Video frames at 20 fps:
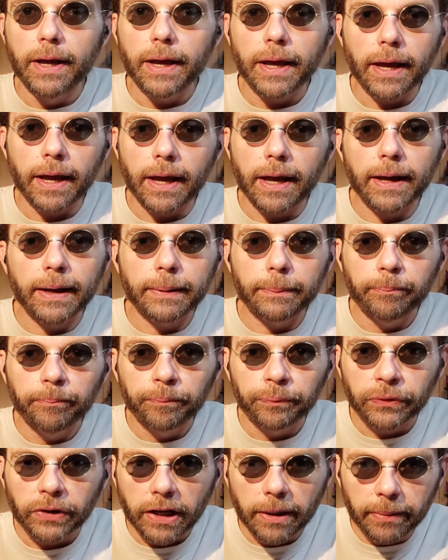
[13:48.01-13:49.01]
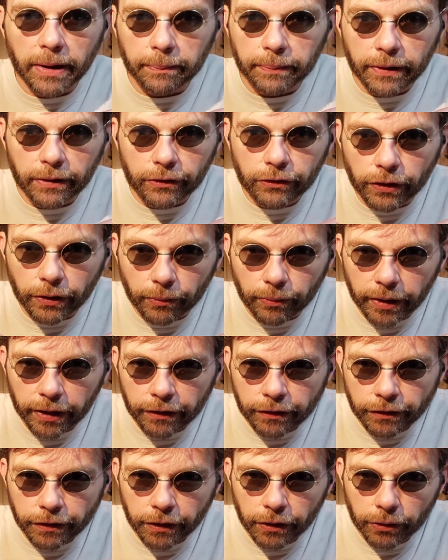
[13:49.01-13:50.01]
And coming up here to the
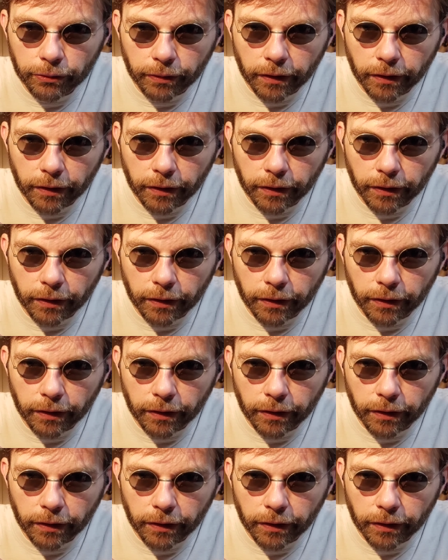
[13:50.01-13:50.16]
windshield,